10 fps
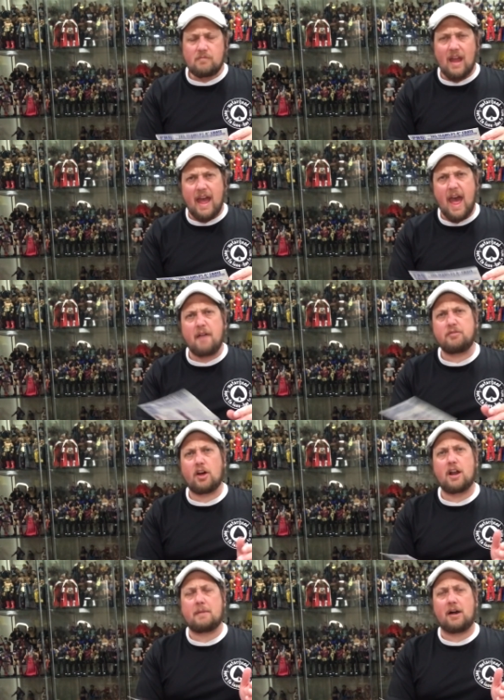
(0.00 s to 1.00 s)
I have
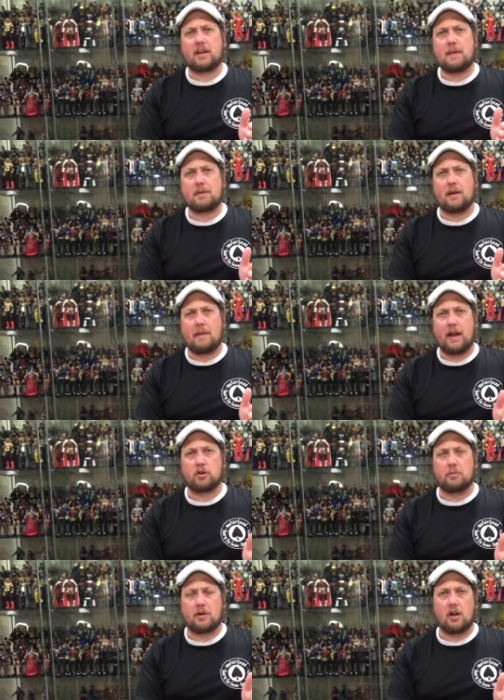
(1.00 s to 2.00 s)
thought about keeping a
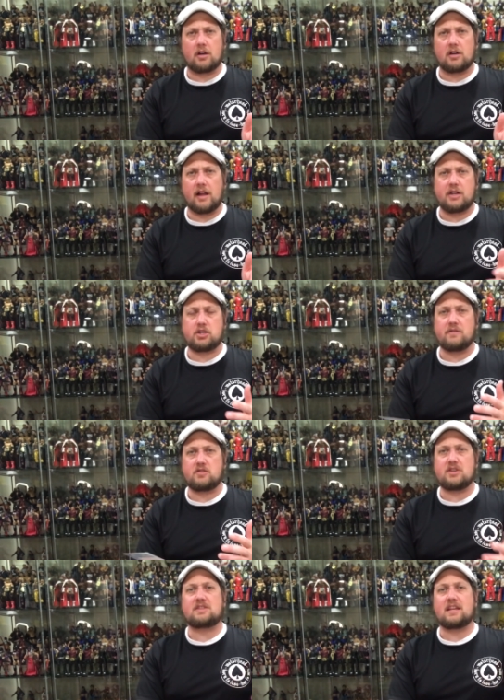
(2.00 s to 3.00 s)
micro brawler collection of
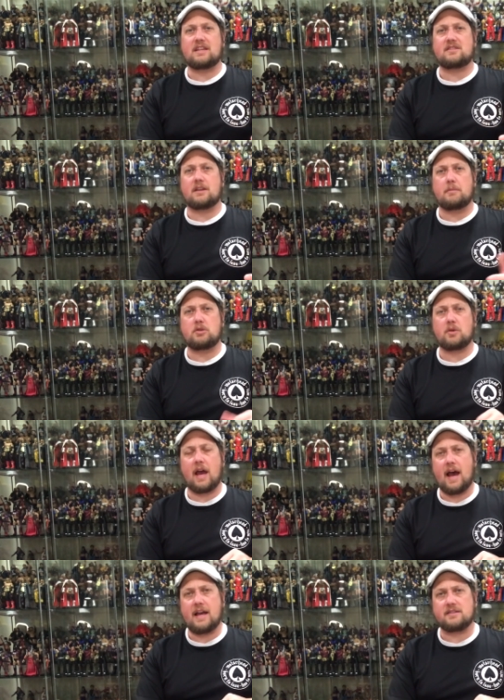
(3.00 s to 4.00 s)
just the ECW
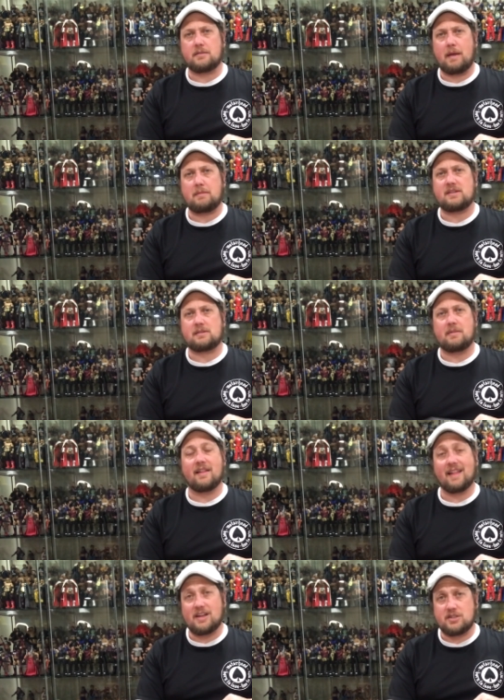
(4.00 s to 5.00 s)
guys and maybe some of the
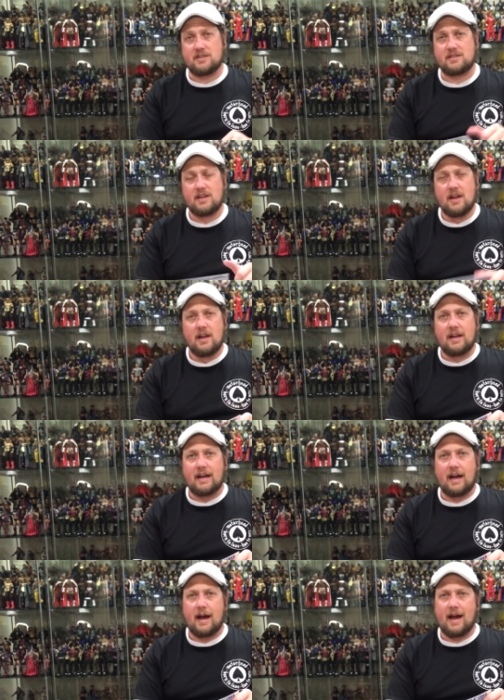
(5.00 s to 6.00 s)
legends.
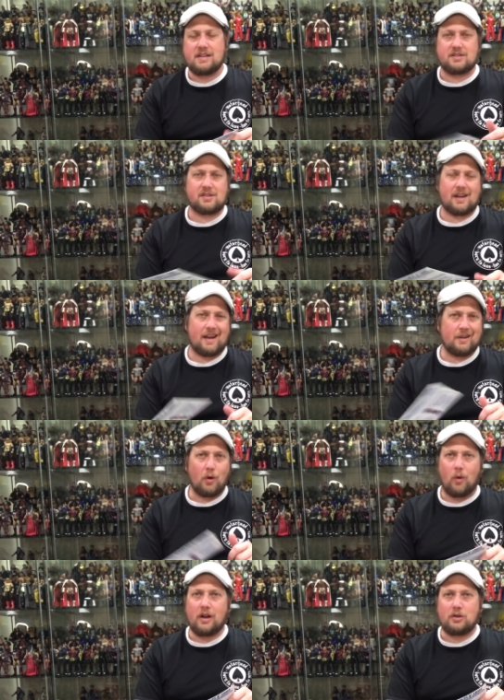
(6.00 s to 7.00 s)
I just kind of
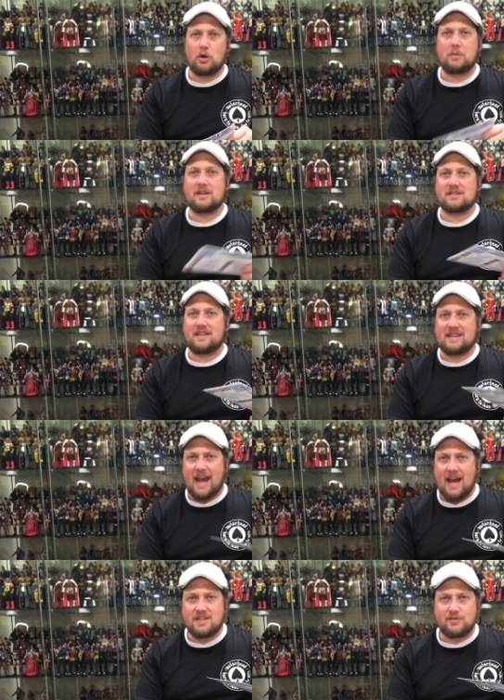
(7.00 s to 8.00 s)
don't want to do it because of the
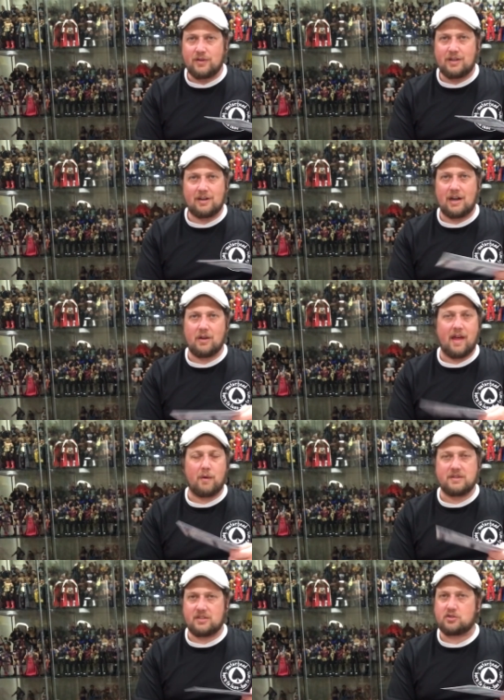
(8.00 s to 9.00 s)
Taz figure. I know
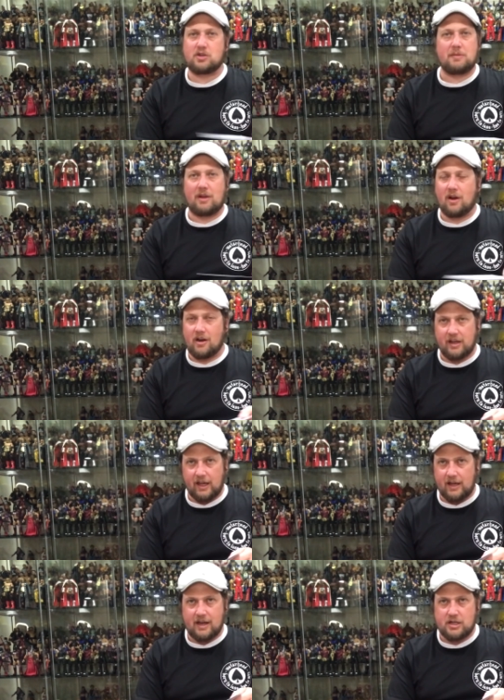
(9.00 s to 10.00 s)
that one's extremely hard to
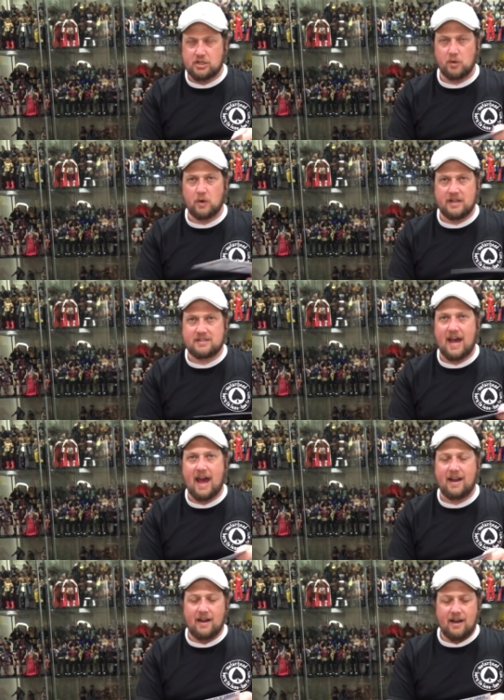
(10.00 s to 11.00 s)
get. Not sure what it's at.